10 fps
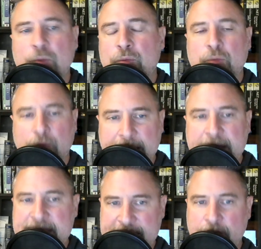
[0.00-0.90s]
writing a
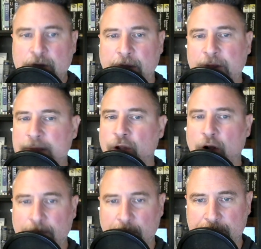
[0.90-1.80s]
single monthly blog
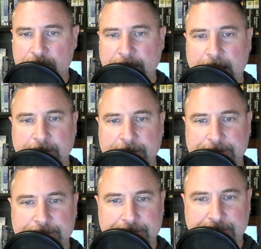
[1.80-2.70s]
post about
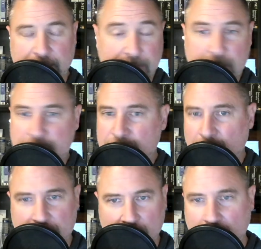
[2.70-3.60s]
something you solved
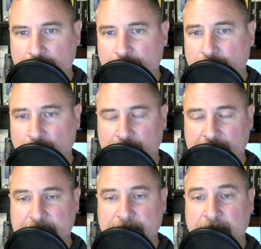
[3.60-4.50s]
at work or
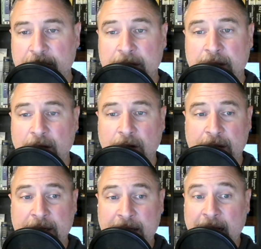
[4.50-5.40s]
even on
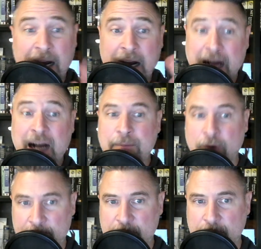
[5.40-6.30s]
an aha
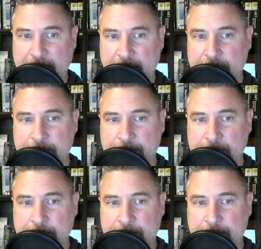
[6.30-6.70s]
moment you had.